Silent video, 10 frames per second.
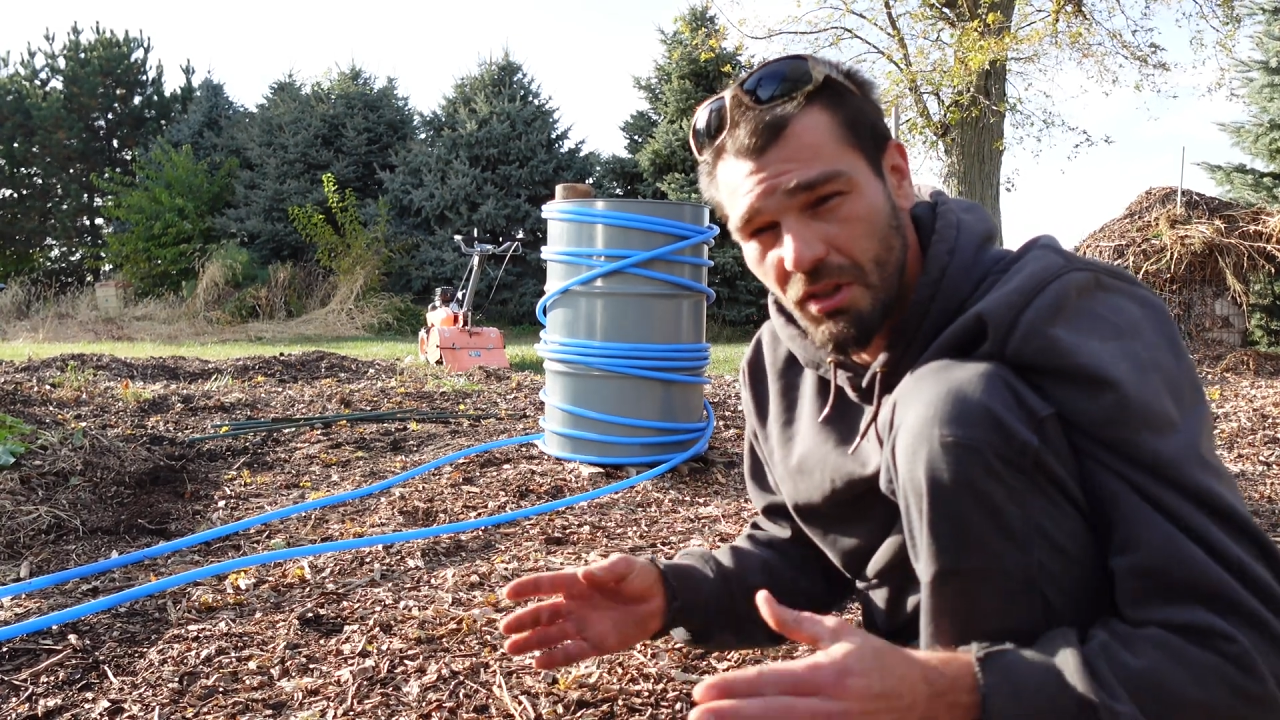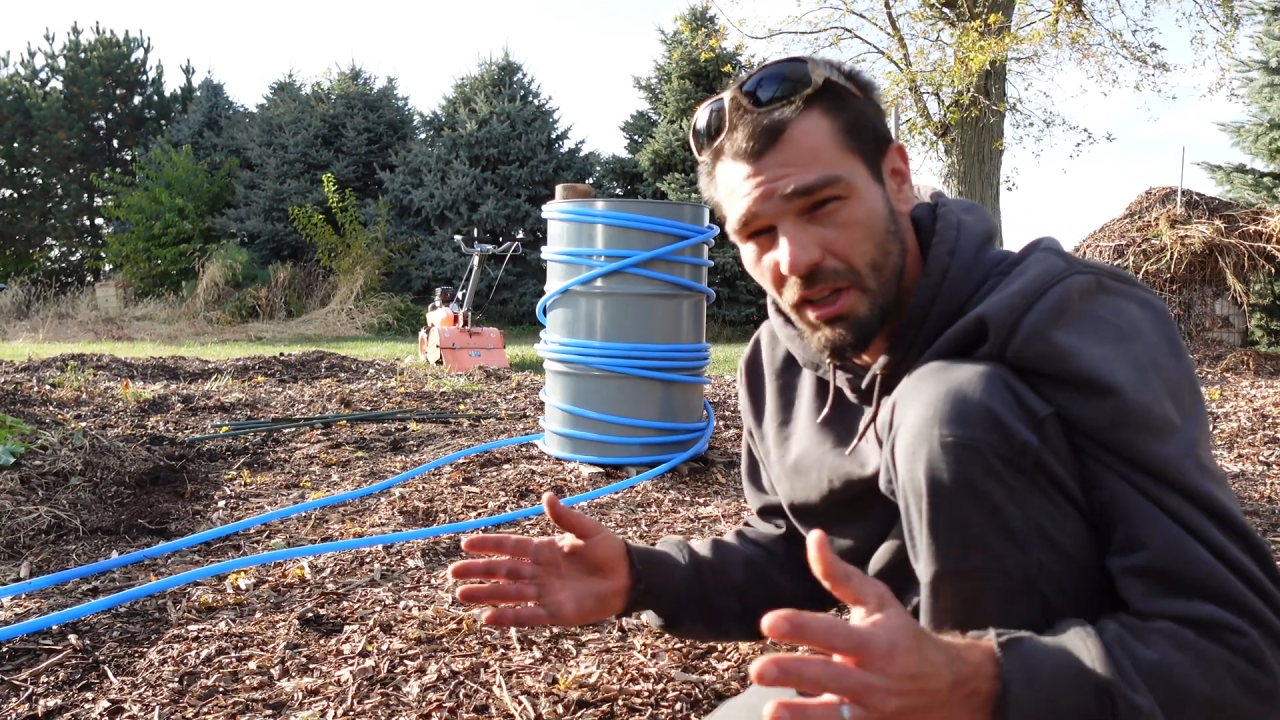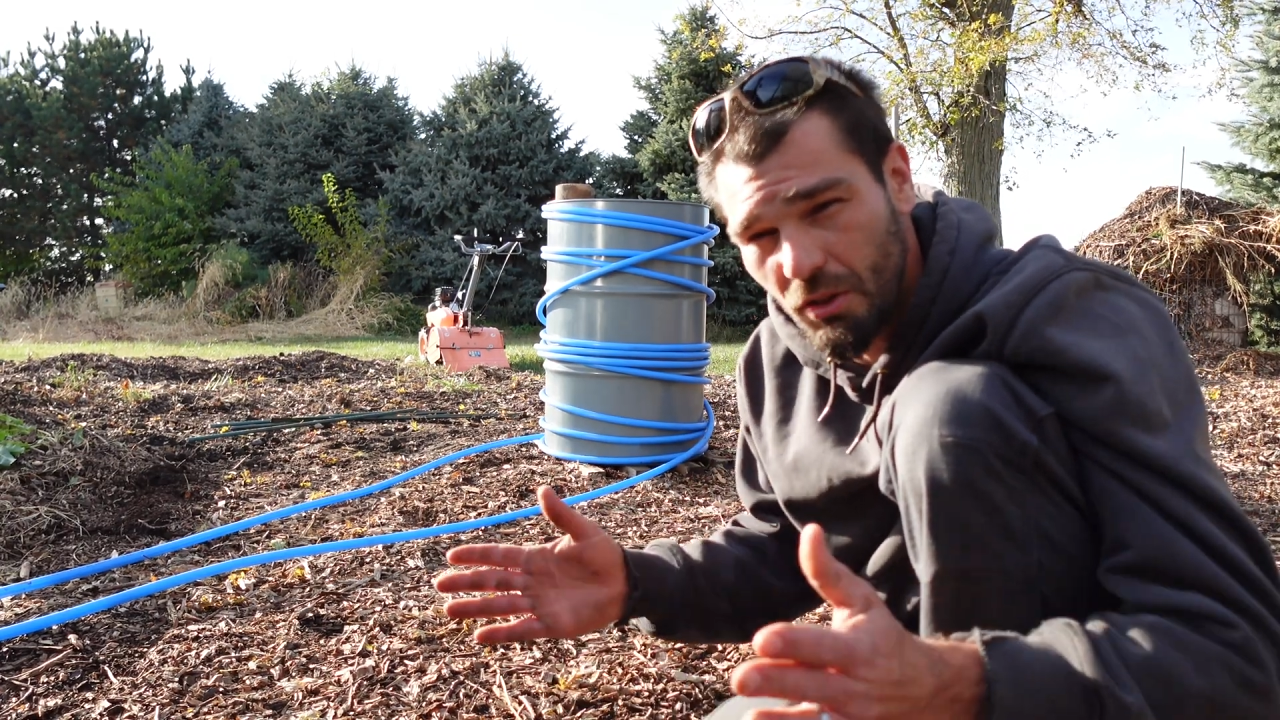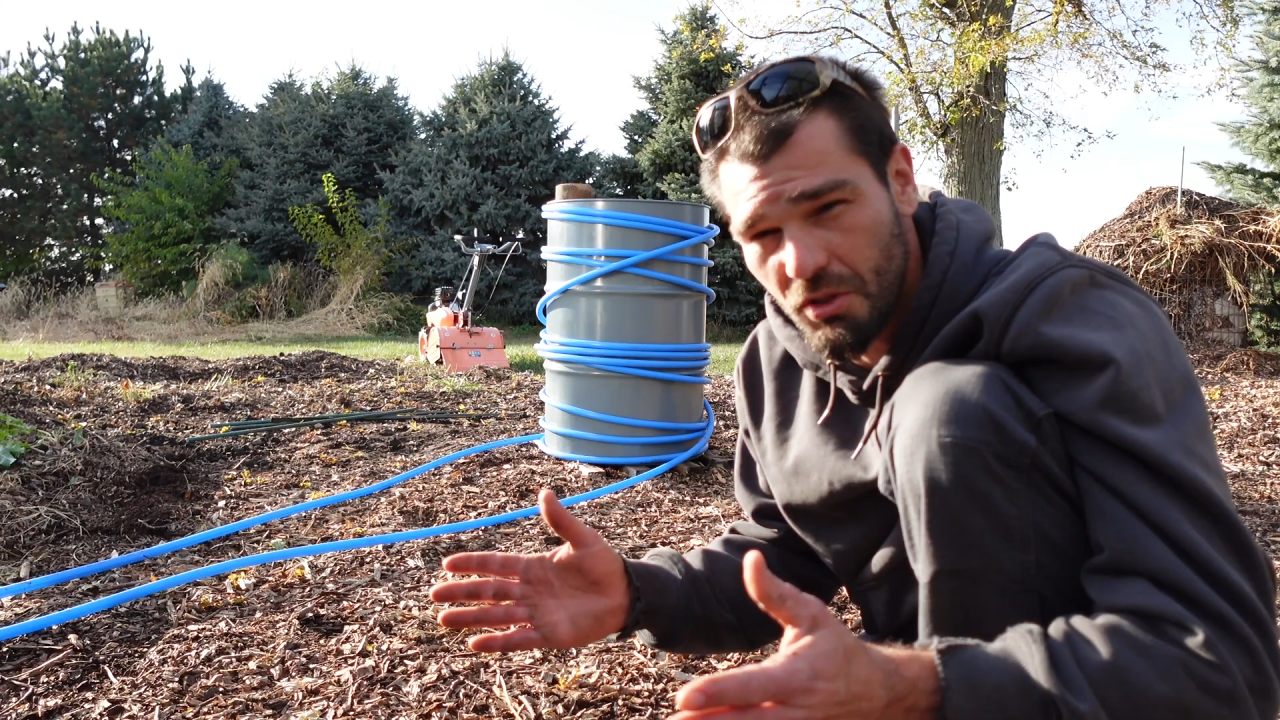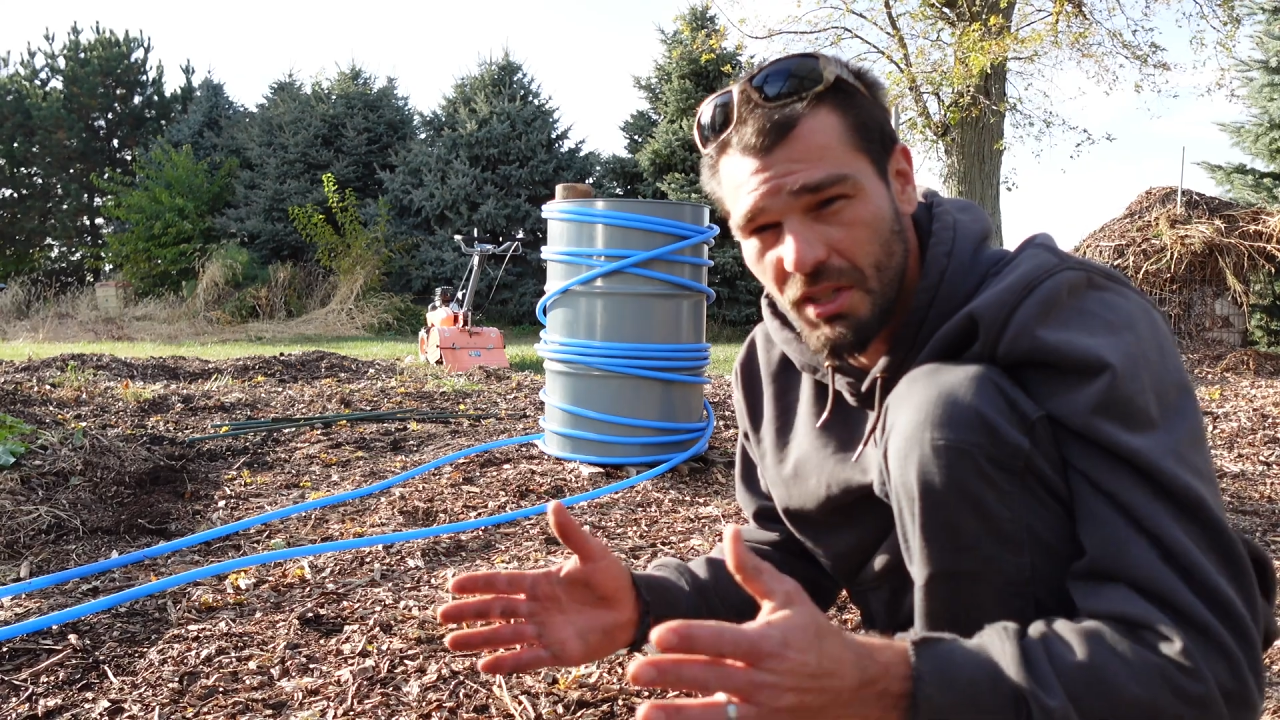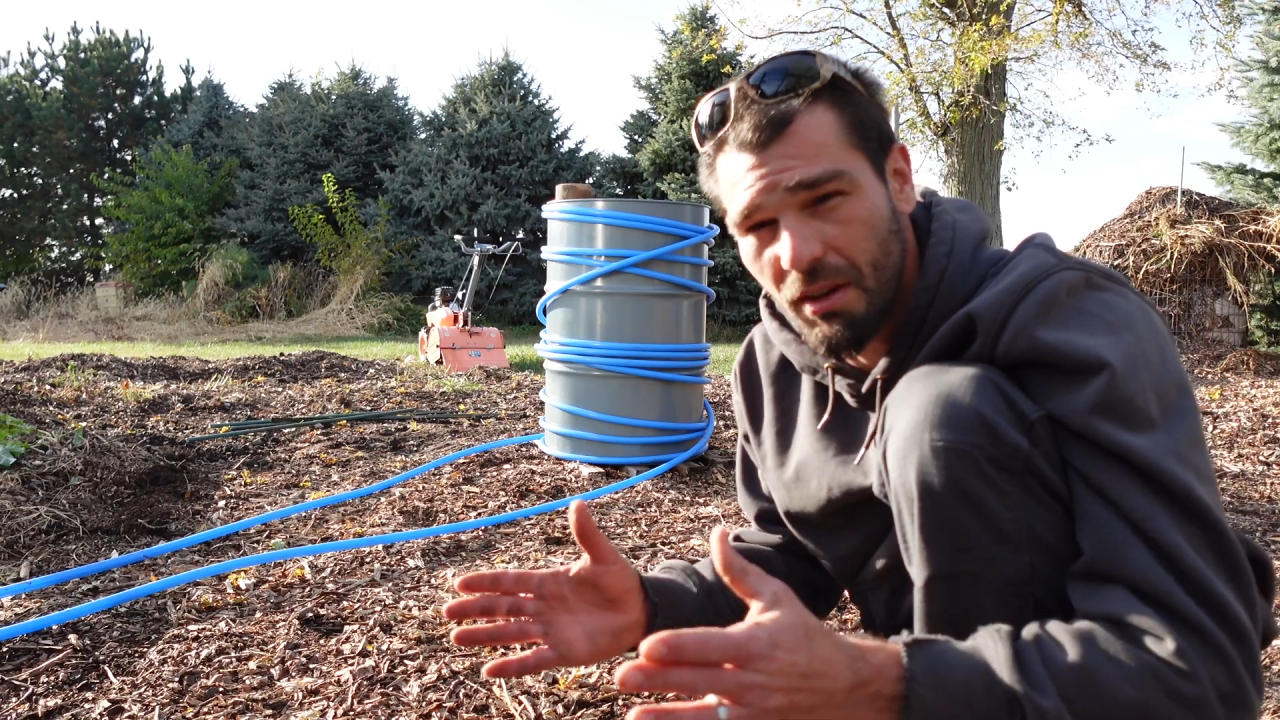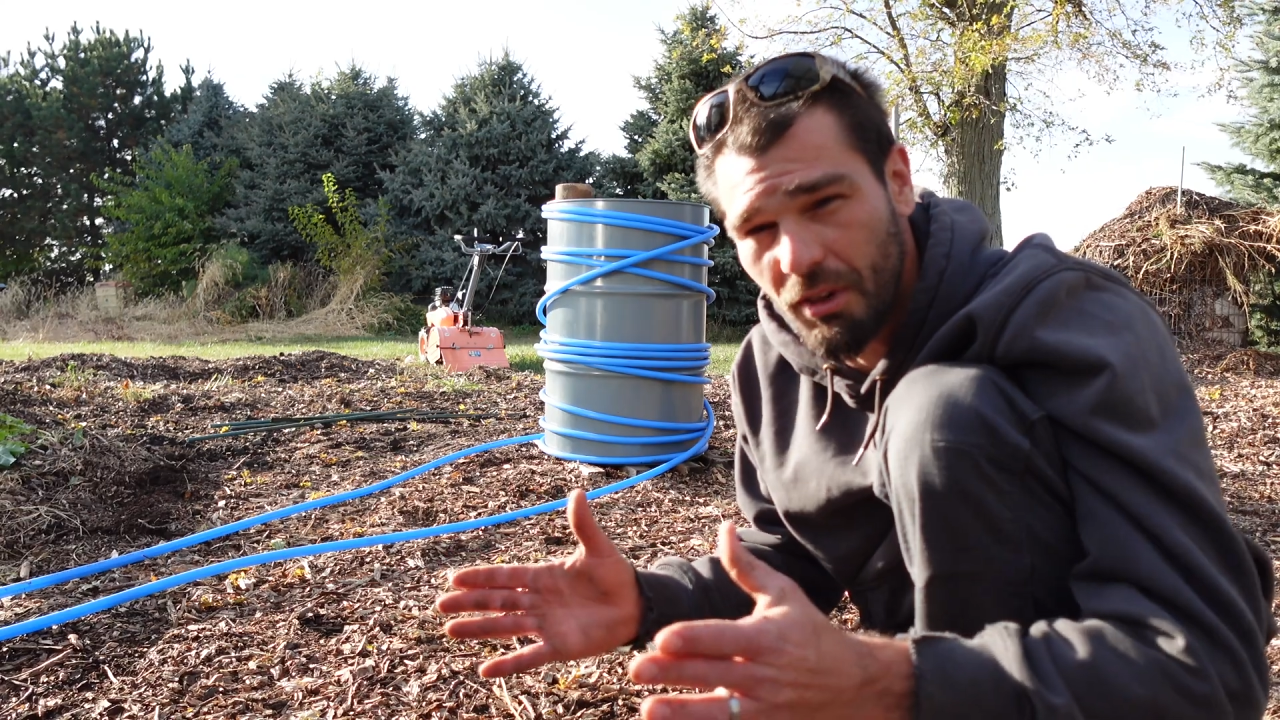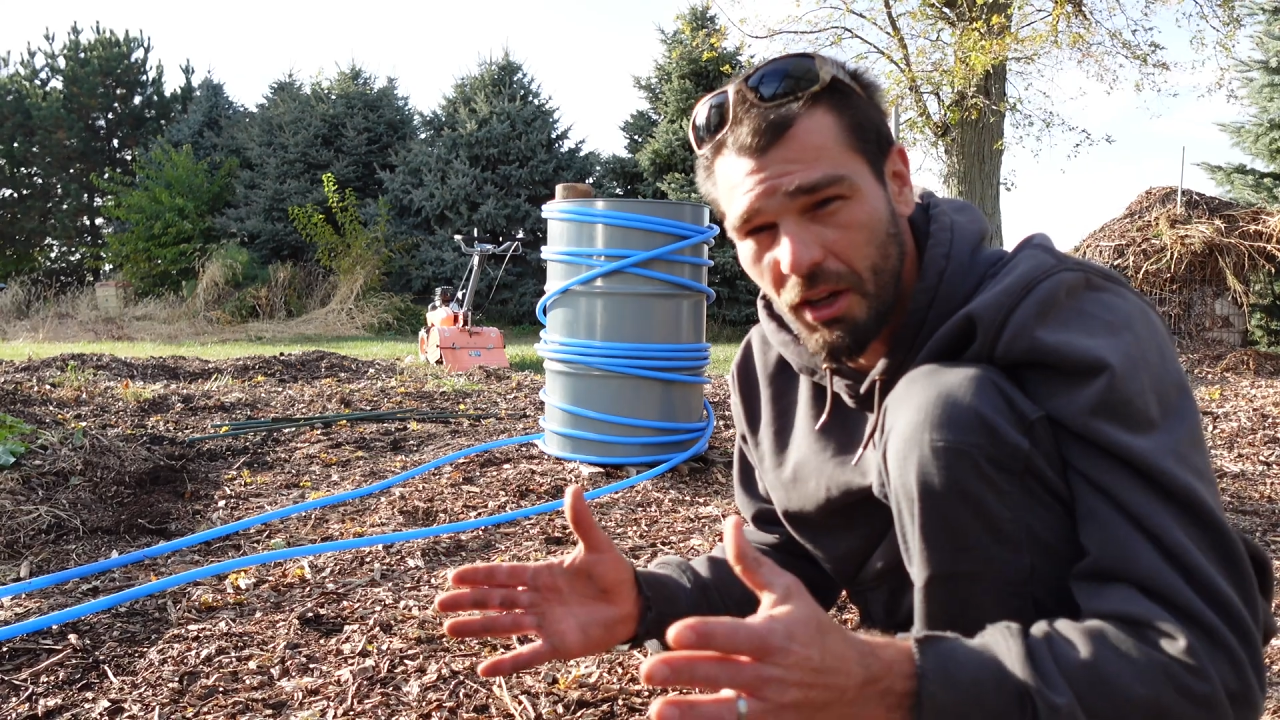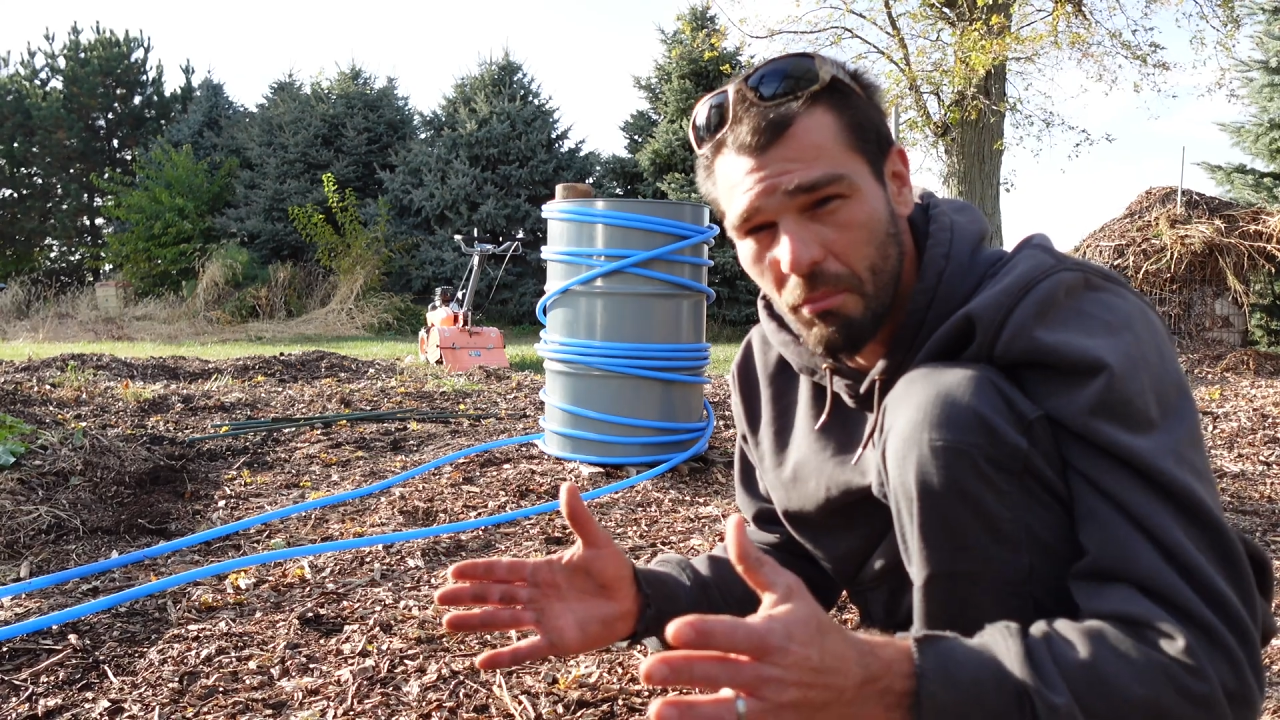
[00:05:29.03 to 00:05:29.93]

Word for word: It'll just have like